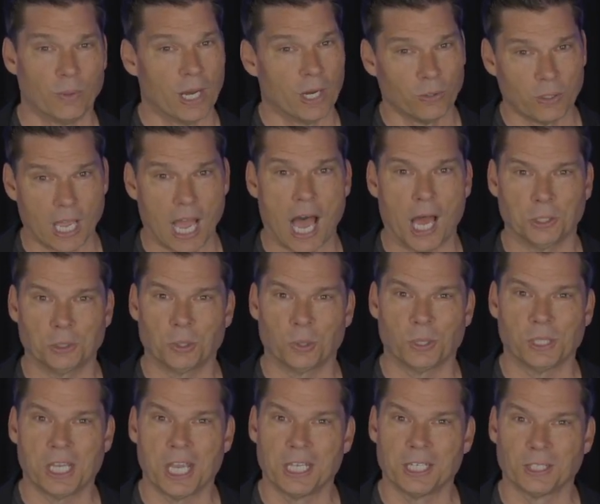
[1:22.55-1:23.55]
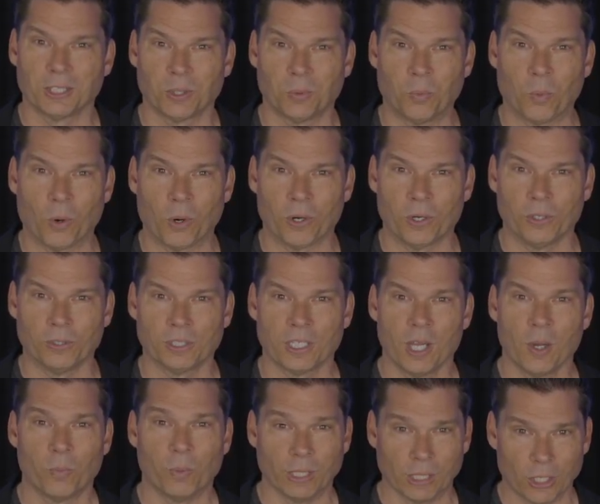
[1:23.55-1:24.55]
God created the world.
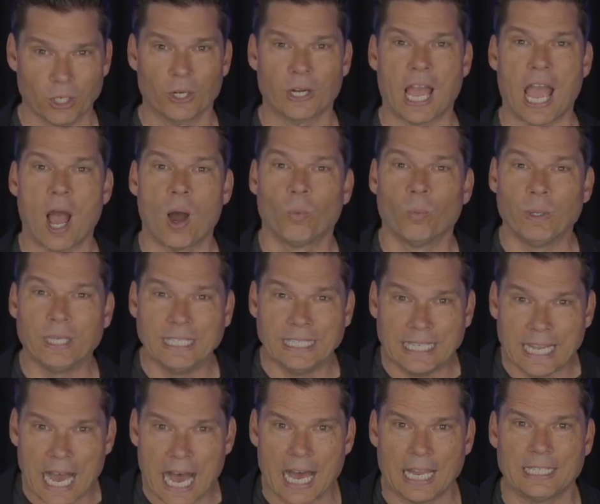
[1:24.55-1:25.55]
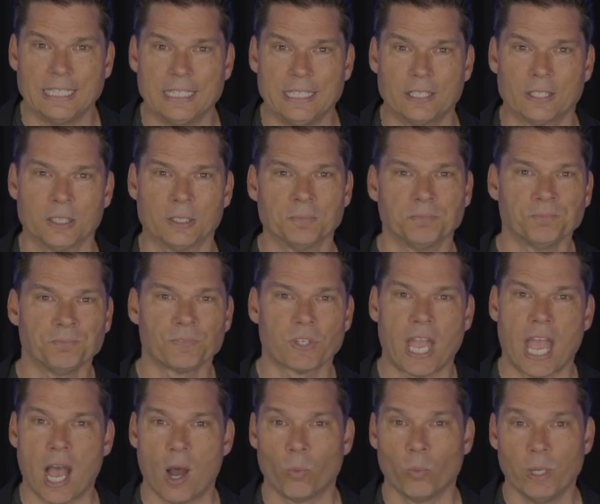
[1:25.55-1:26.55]
We learn how we got here,
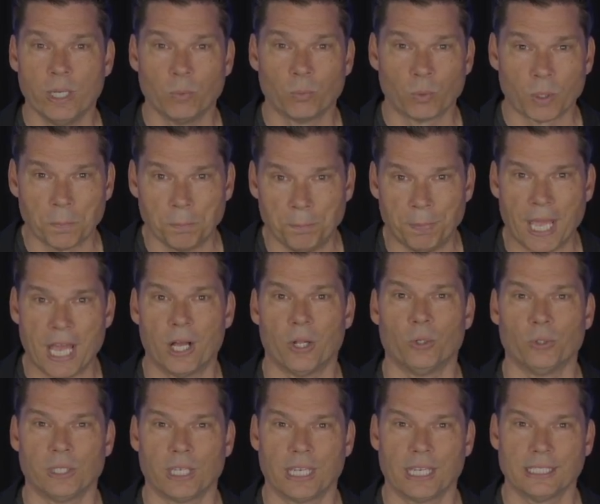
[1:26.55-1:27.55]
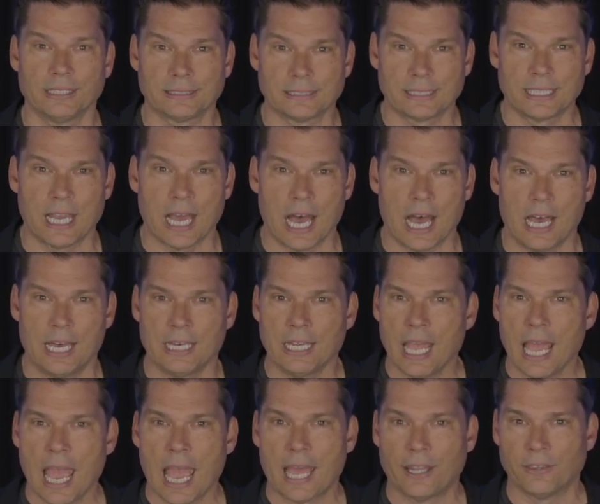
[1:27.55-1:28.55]
how we rebelled against God,
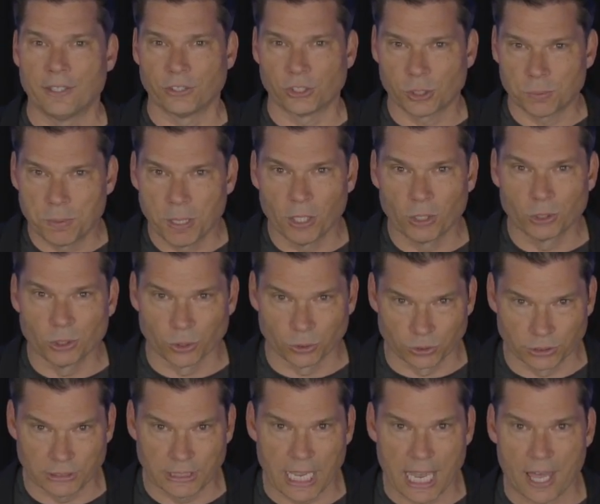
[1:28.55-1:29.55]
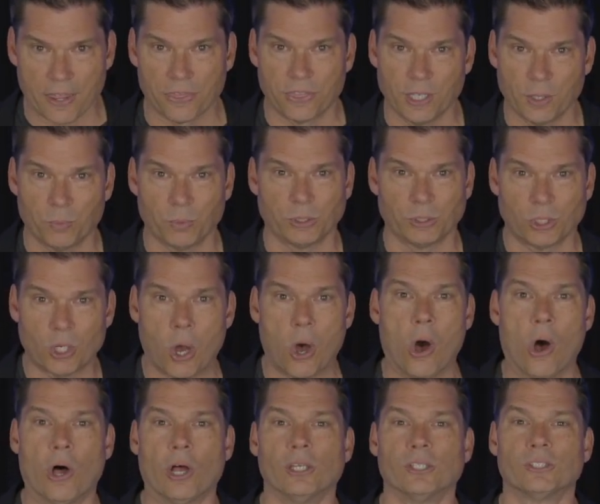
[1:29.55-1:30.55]
and the spiritual death that was
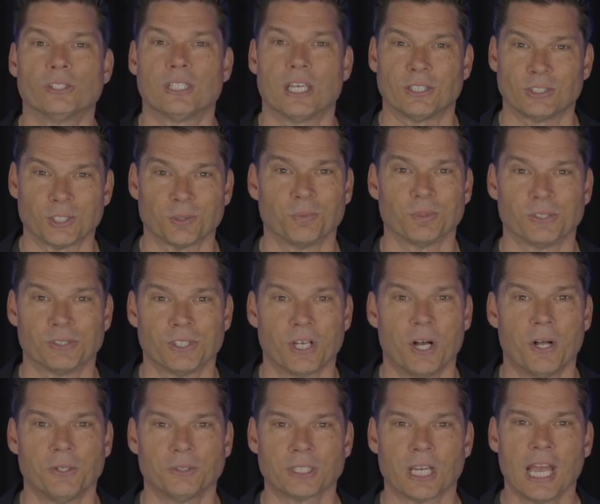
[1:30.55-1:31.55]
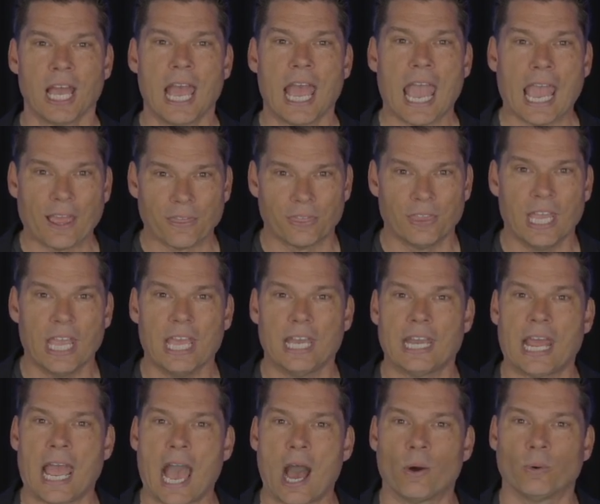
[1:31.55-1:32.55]
caused as a result, and then
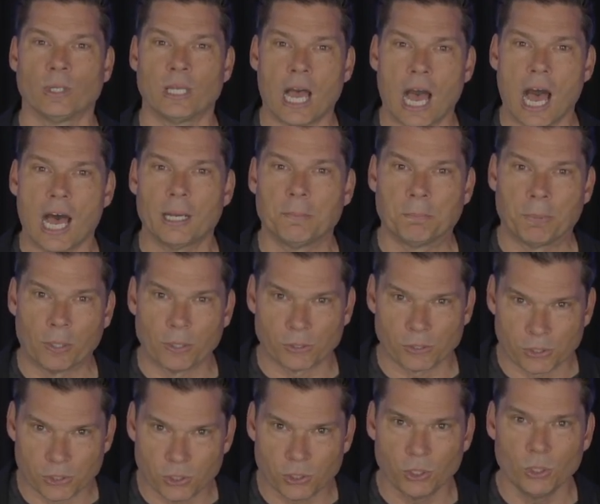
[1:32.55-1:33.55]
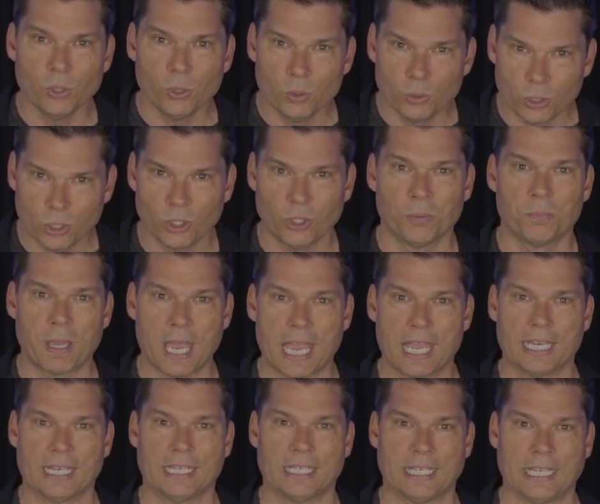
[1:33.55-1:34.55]
how God pursued
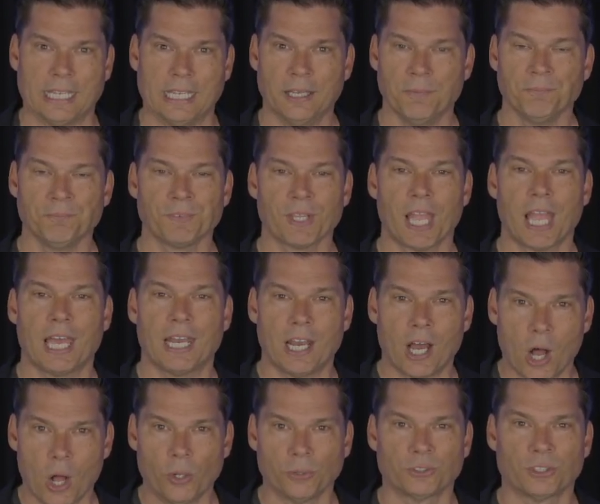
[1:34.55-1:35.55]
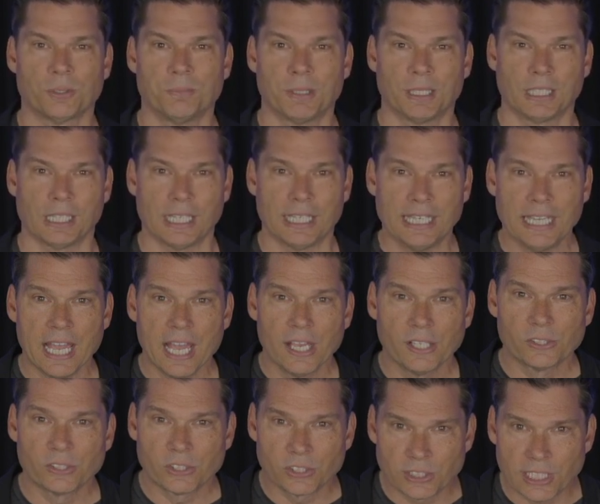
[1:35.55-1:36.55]
humanity and ultimately
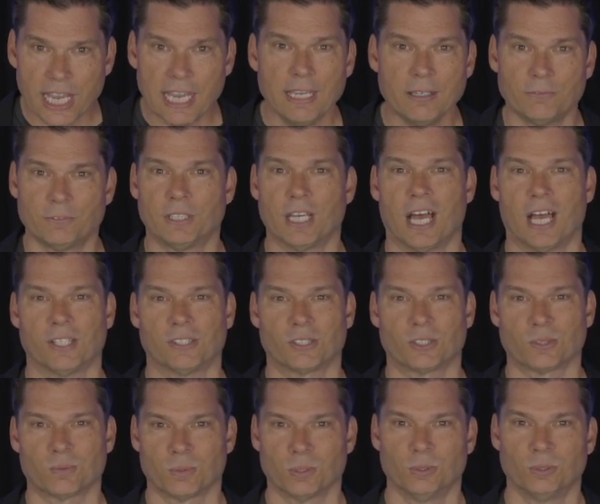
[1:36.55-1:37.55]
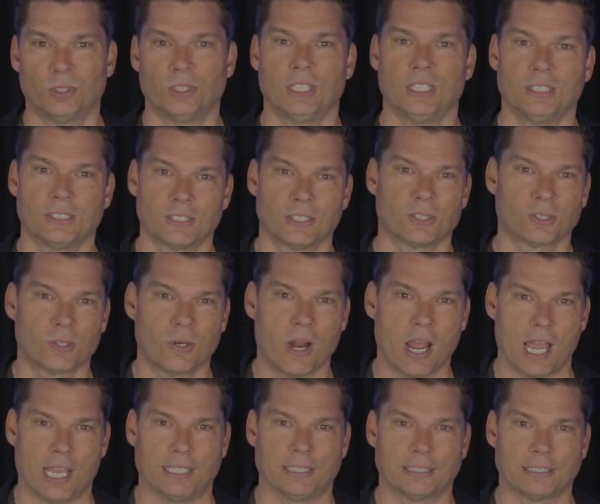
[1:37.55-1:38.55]
saved us through Jesus
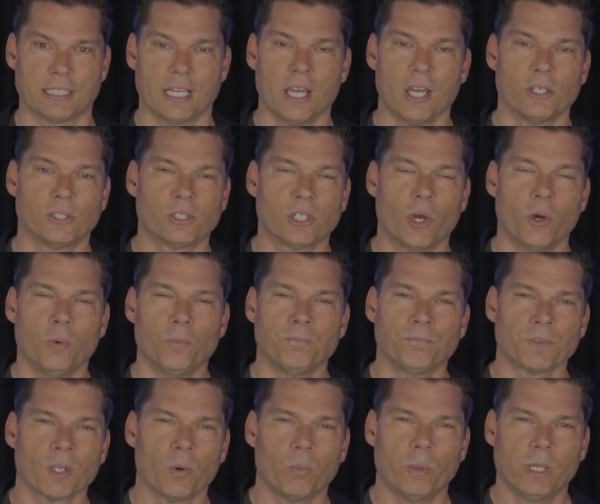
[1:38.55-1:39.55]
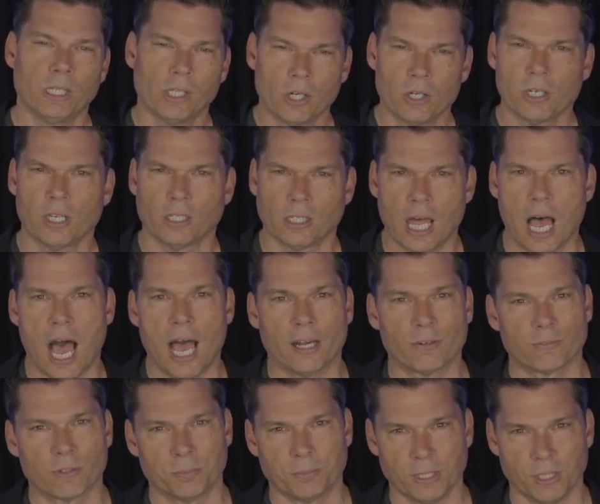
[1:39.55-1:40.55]
Christ. So we learn a lot
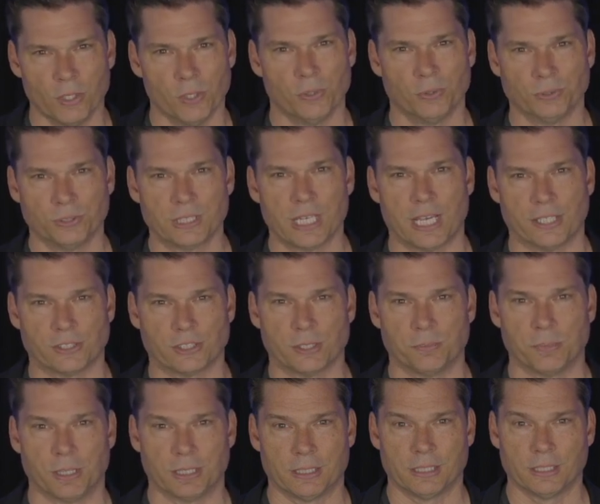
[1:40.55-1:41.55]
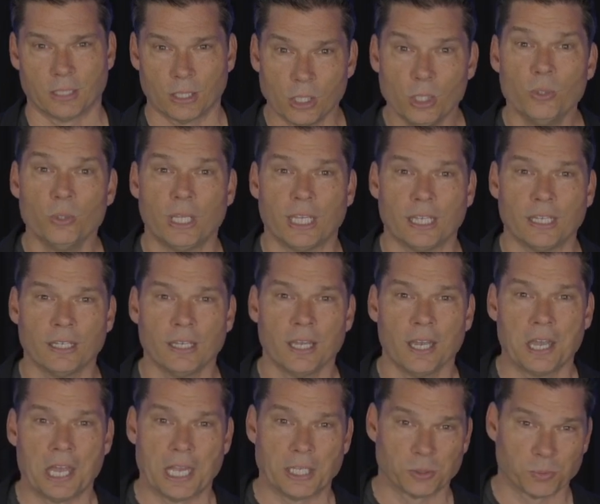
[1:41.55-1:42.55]
from the Old Testament, including
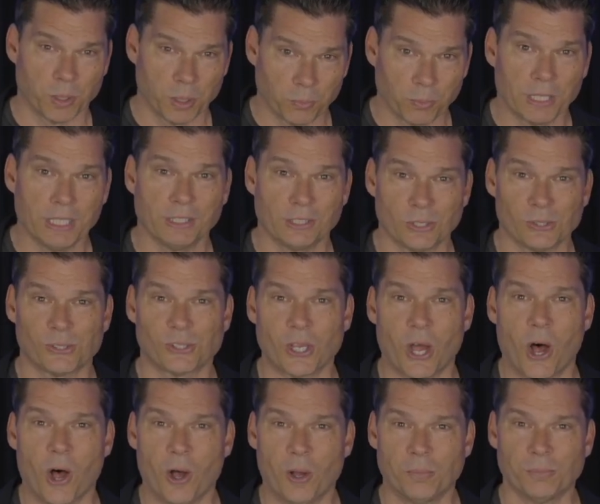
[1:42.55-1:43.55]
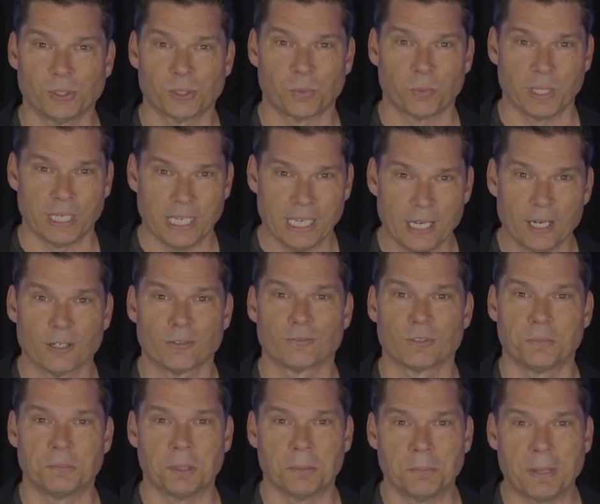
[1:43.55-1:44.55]
as we read the Psalms, we hear
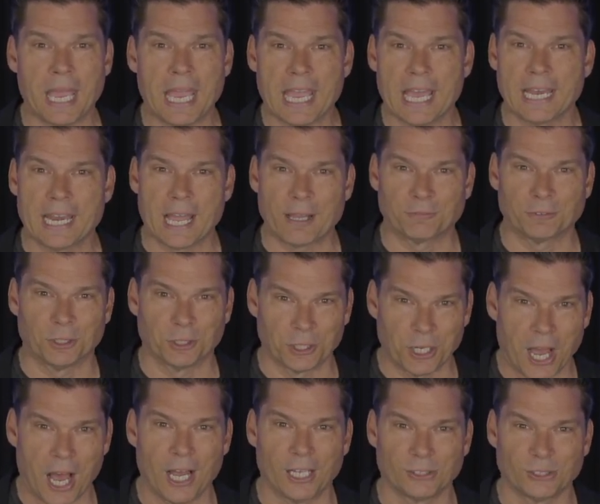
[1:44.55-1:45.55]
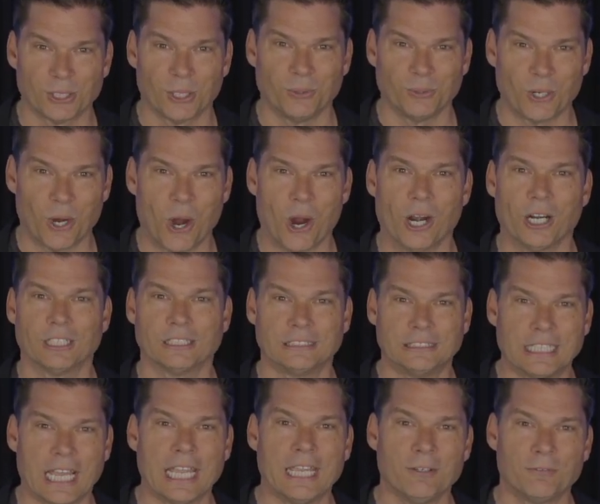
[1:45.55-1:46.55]
from a man after God's own heart,
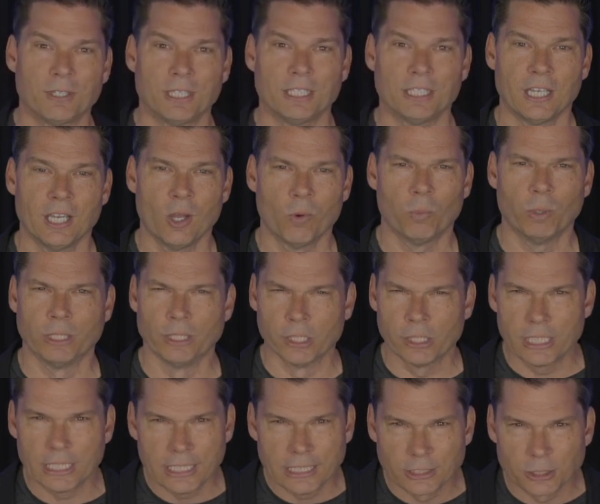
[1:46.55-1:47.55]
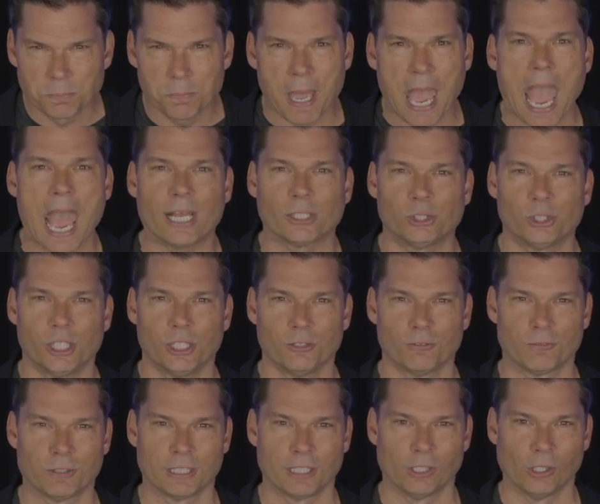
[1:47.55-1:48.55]
David. We look at his passion
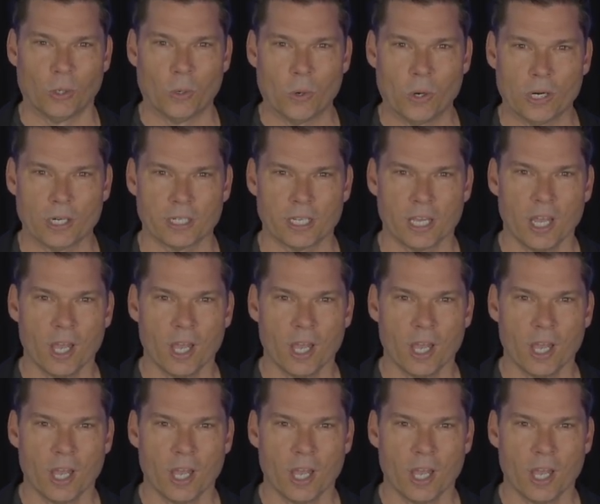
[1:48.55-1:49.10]
for the Lord.